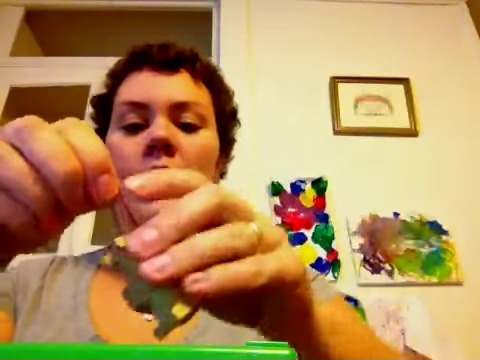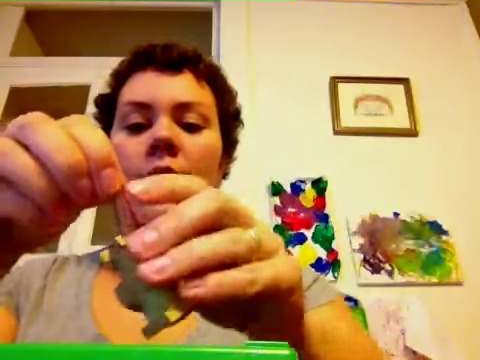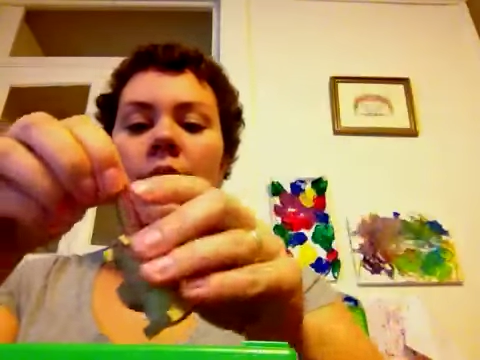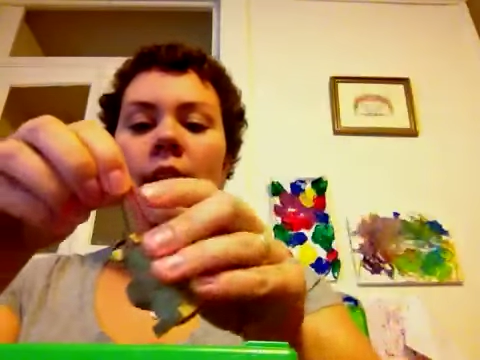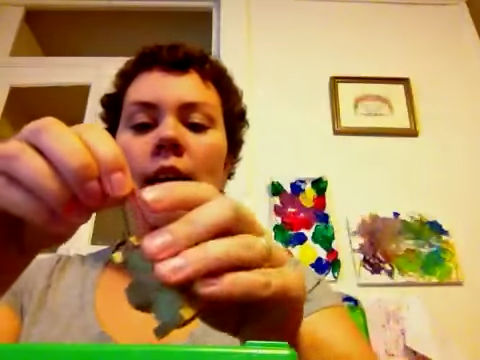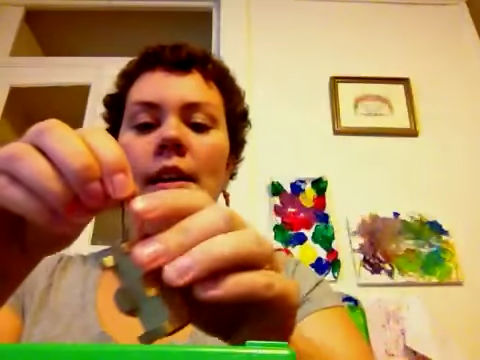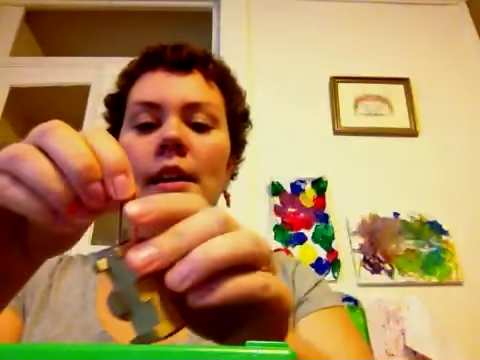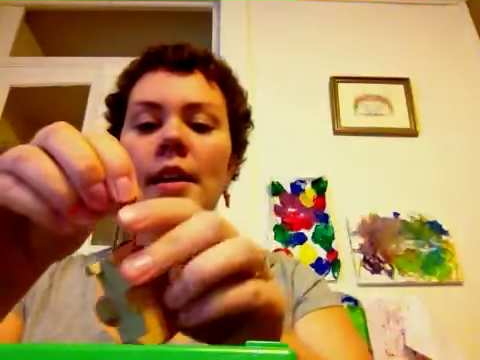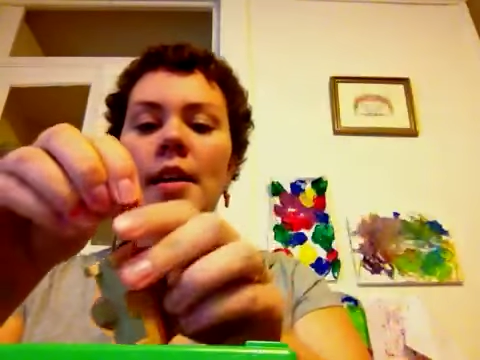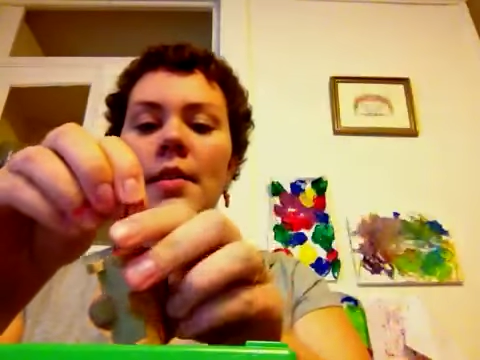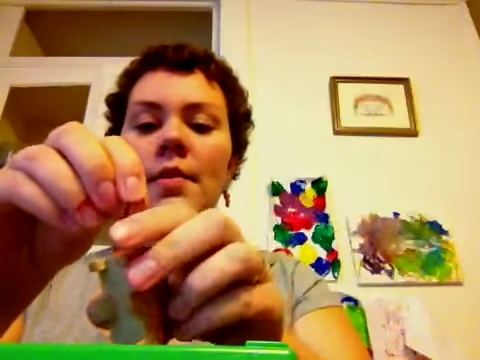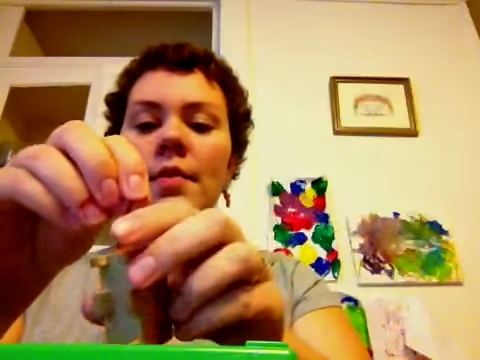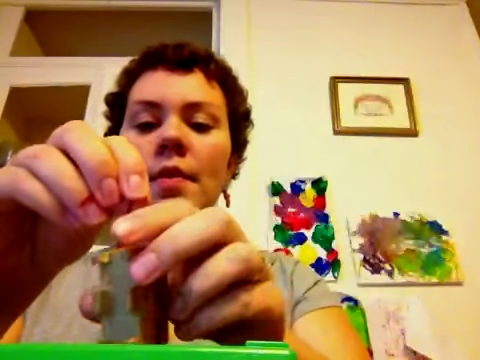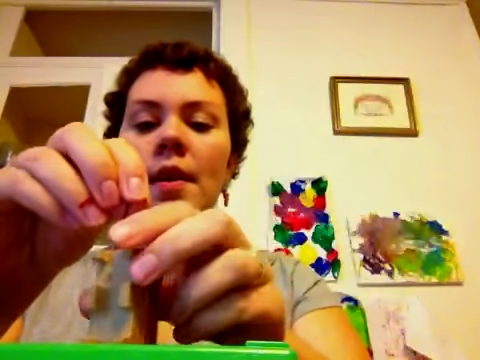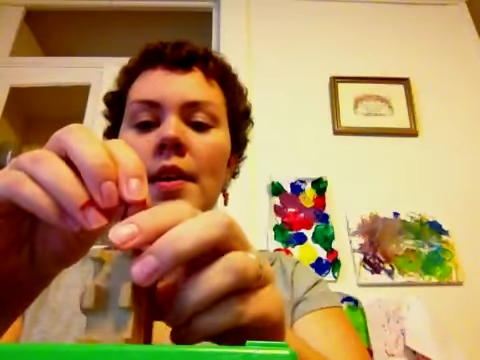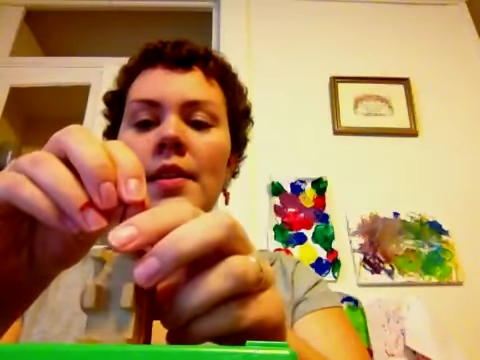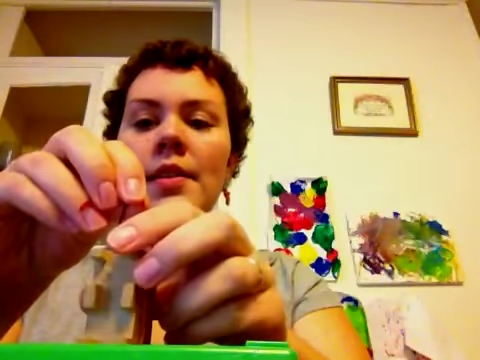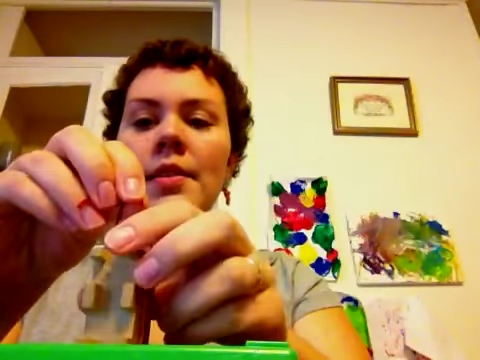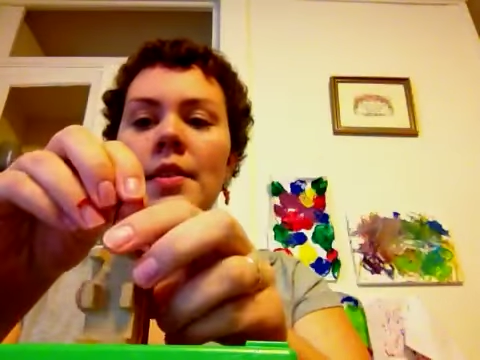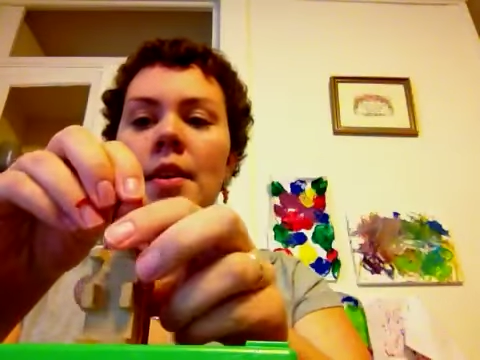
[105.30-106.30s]
it's
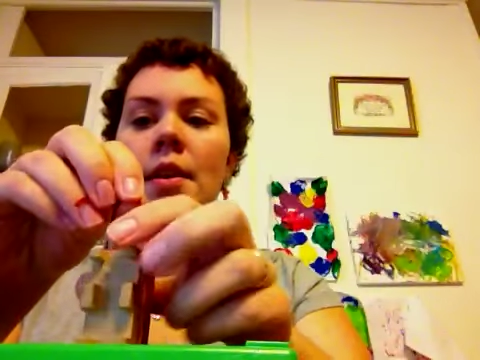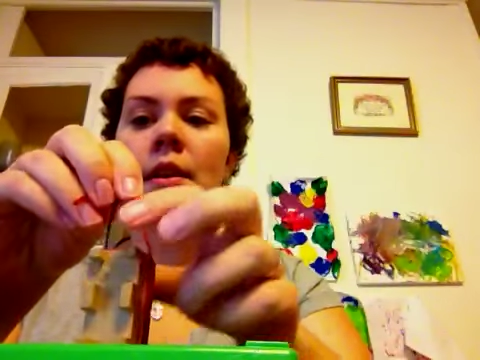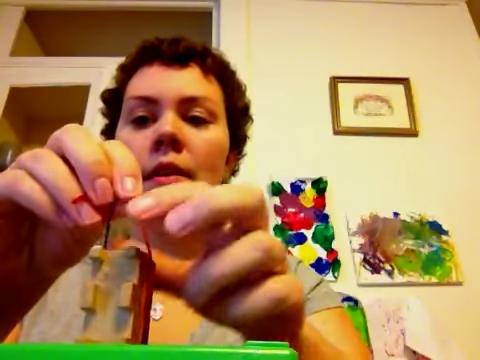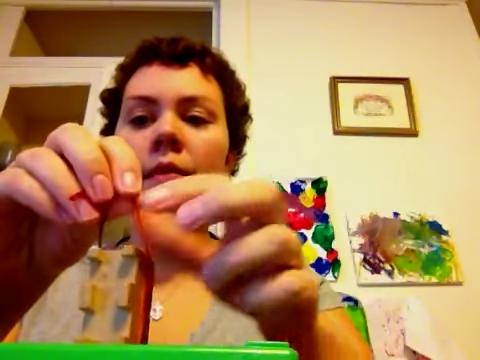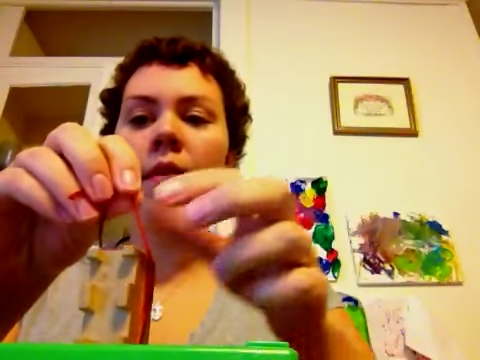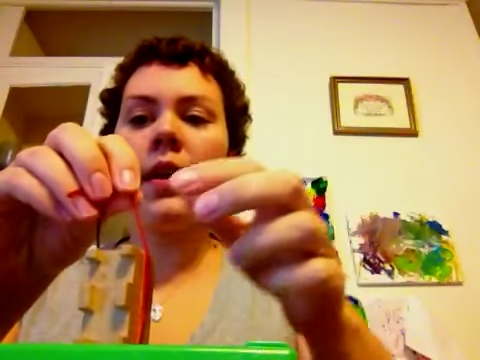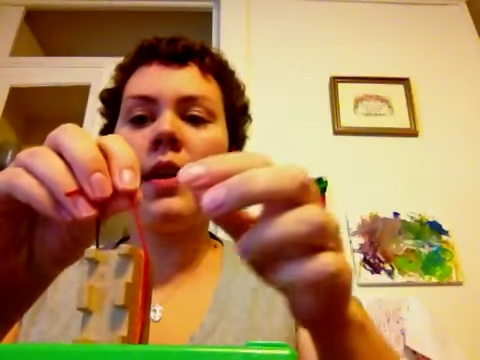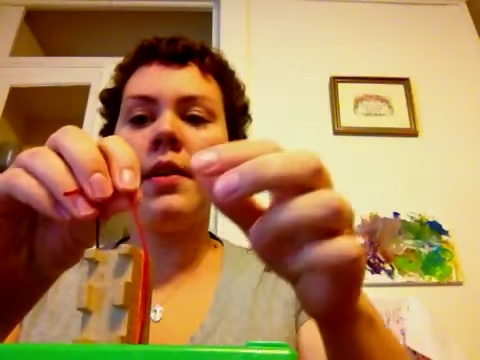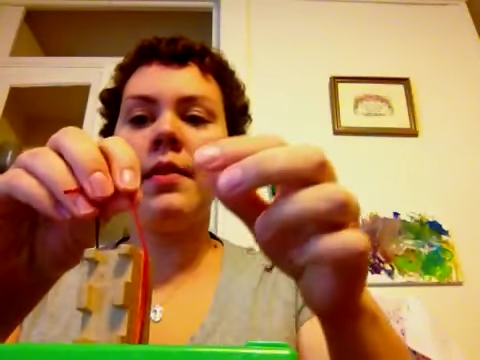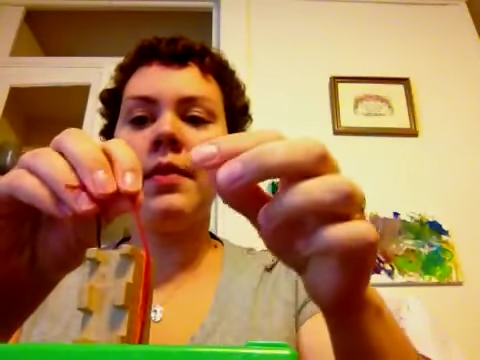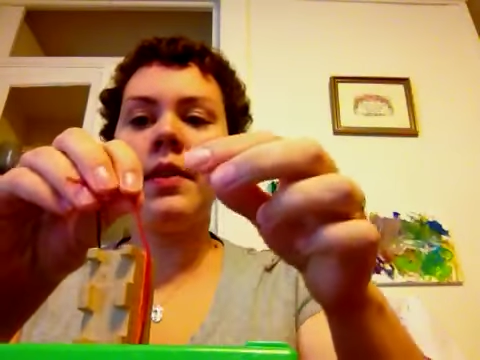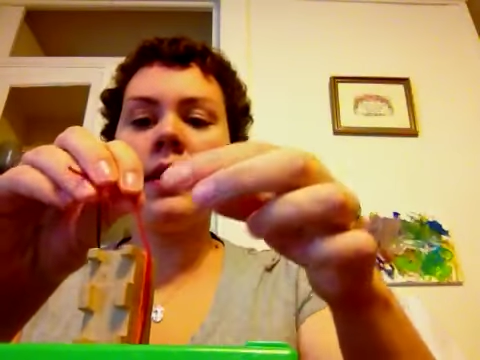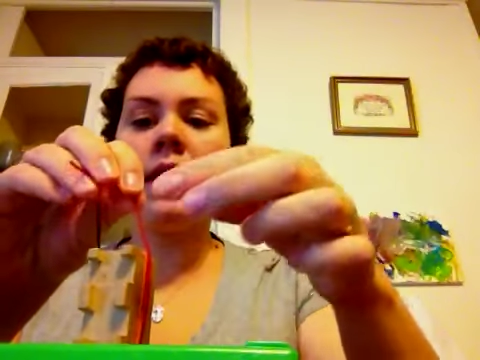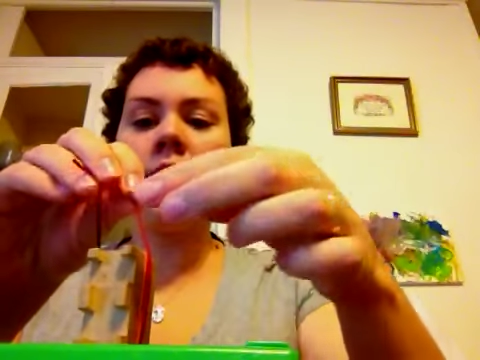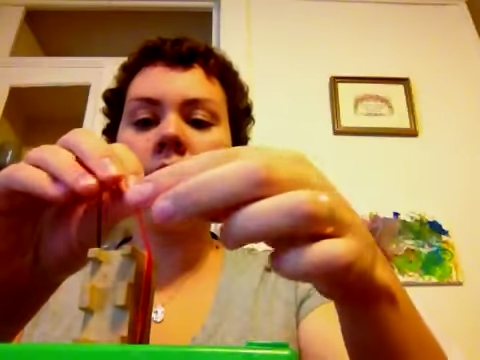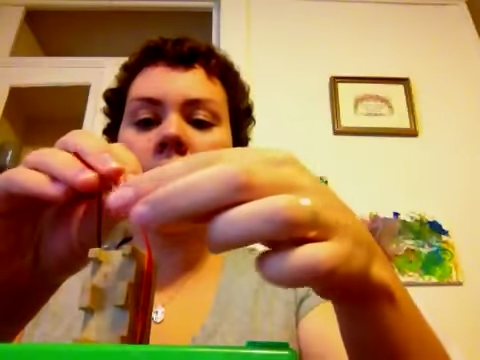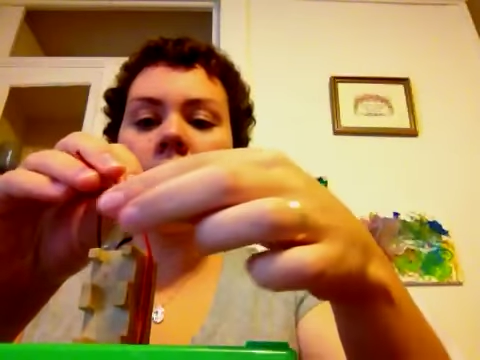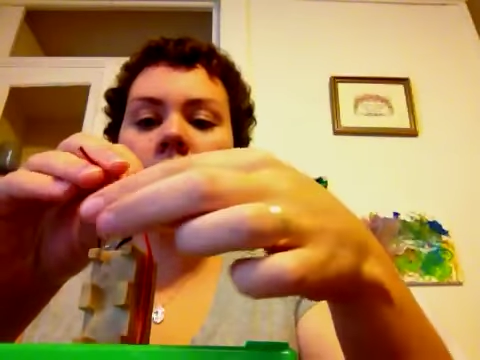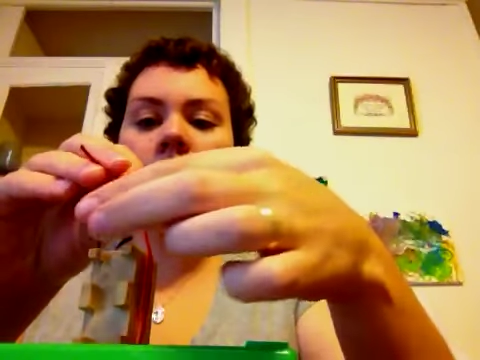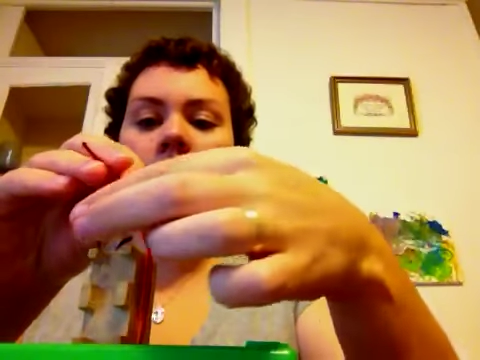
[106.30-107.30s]
I start off kind of like
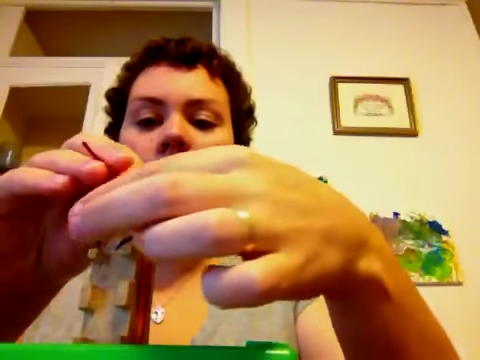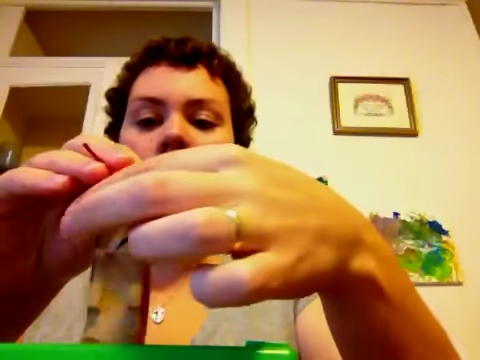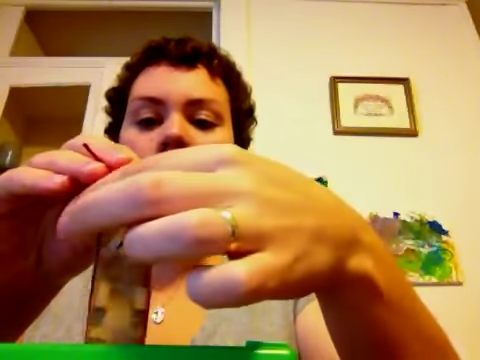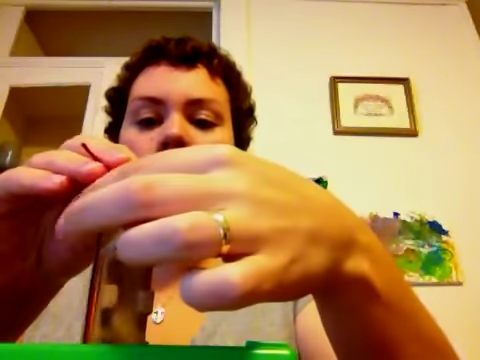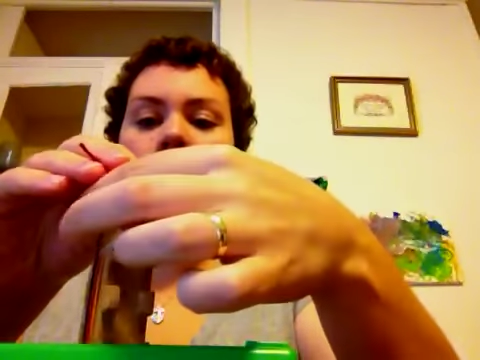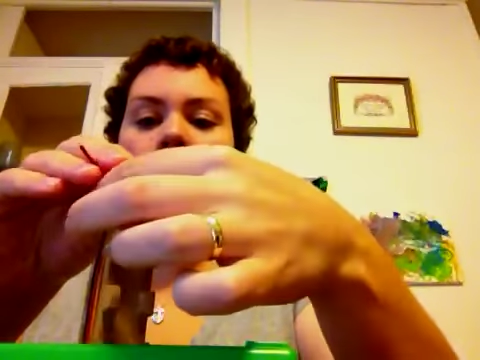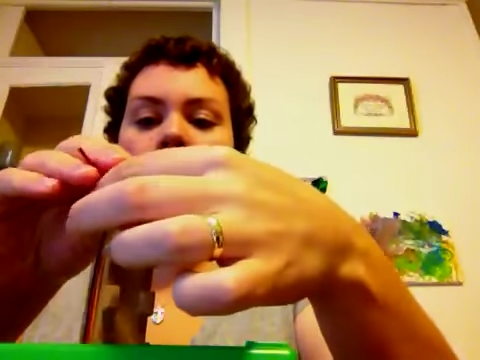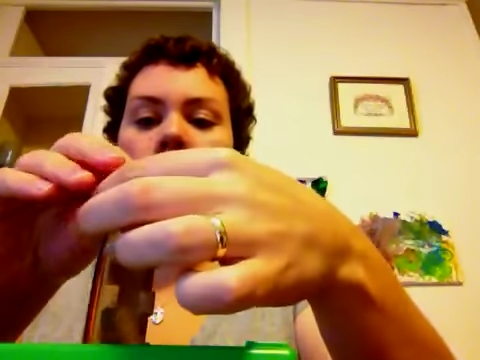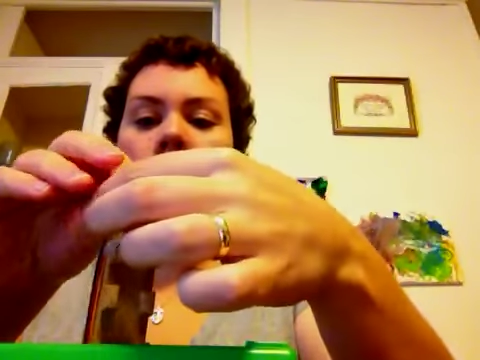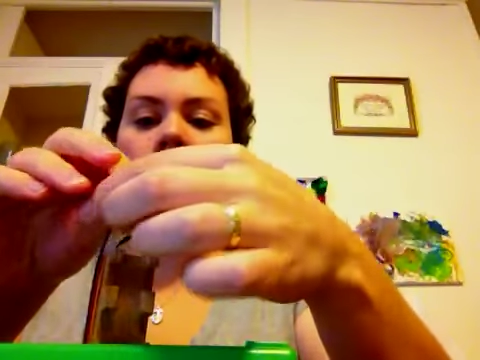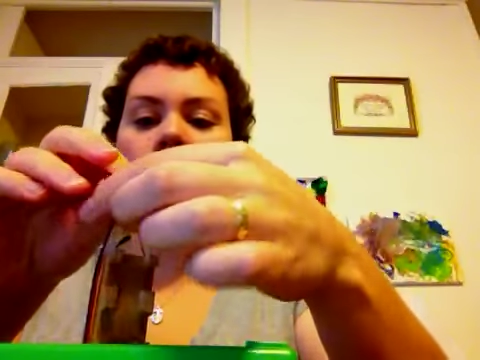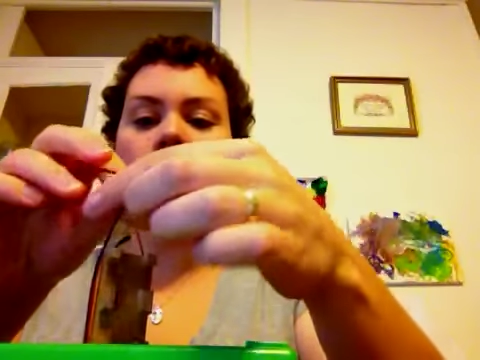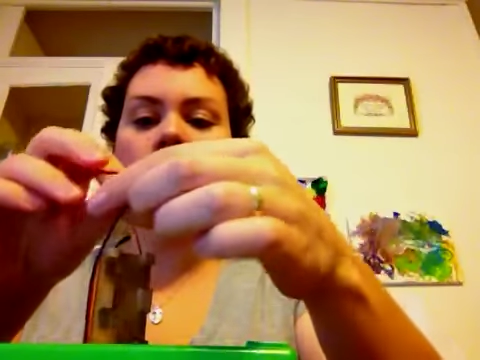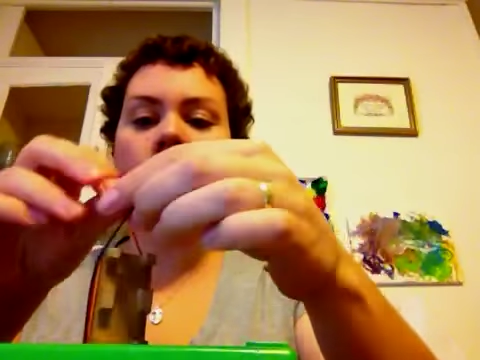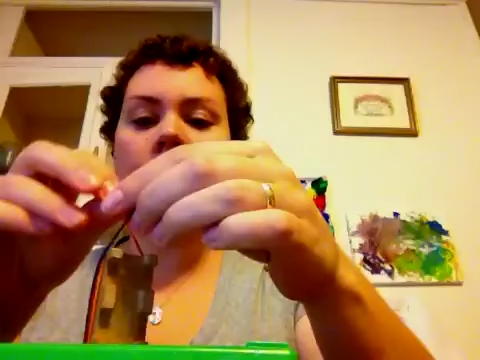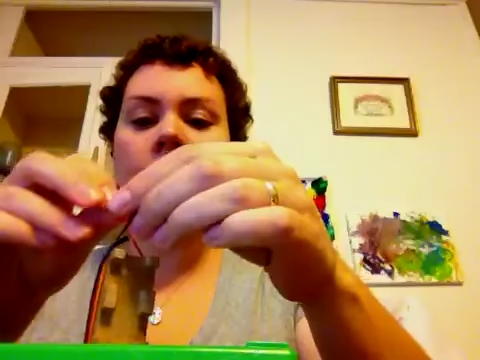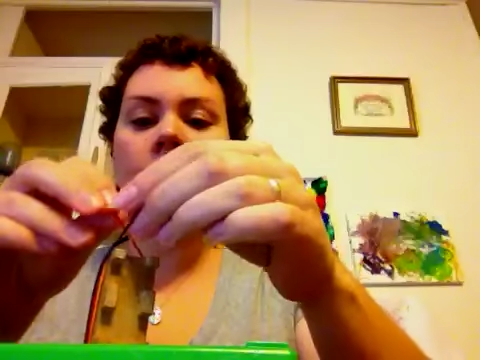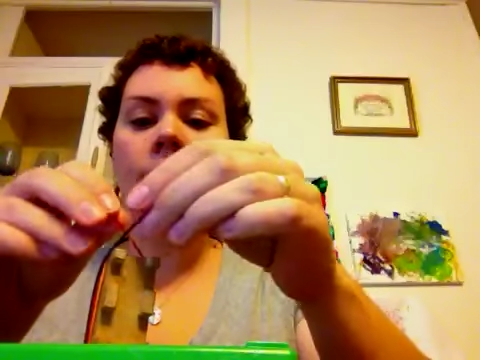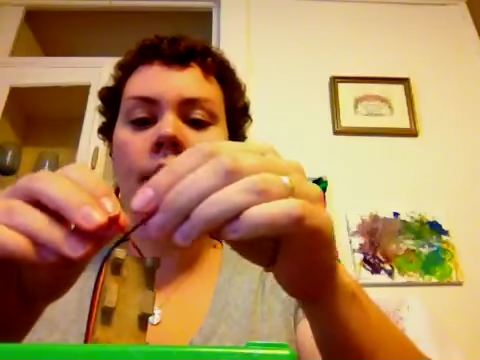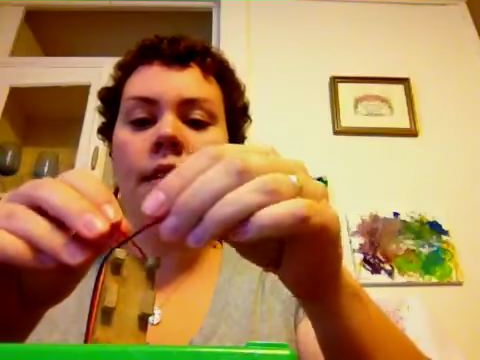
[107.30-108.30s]
tying a
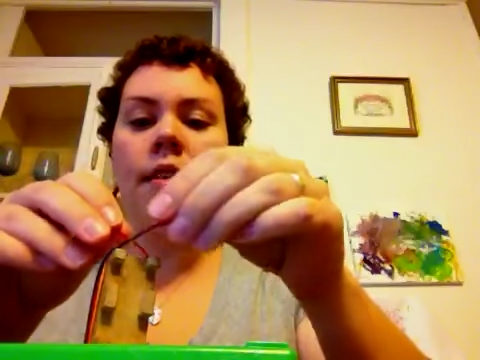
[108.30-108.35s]
shoelace.